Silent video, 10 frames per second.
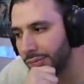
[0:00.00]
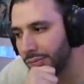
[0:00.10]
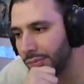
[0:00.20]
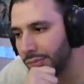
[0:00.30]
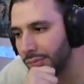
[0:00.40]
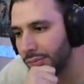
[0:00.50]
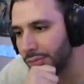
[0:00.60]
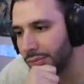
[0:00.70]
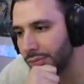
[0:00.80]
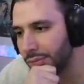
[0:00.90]

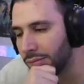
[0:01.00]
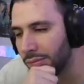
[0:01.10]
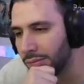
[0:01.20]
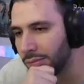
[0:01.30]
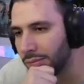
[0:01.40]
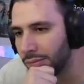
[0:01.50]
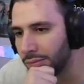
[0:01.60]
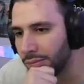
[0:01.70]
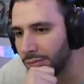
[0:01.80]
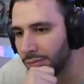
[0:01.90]

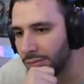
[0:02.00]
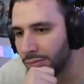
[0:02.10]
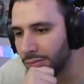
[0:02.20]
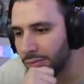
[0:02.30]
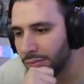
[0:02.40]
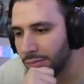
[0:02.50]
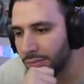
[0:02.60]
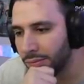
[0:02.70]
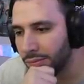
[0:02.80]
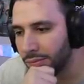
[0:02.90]

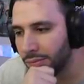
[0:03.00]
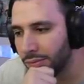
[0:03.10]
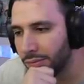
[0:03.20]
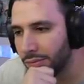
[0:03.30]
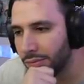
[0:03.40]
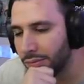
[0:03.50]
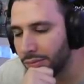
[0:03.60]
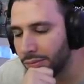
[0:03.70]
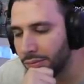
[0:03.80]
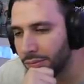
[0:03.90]

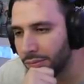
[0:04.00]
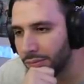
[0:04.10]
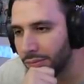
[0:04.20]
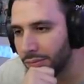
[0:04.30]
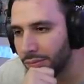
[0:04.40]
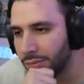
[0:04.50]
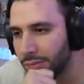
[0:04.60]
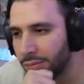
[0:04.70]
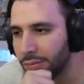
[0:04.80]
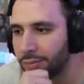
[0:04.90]

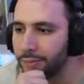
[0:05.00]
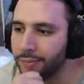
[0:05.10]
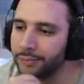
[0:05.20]
(not speaking)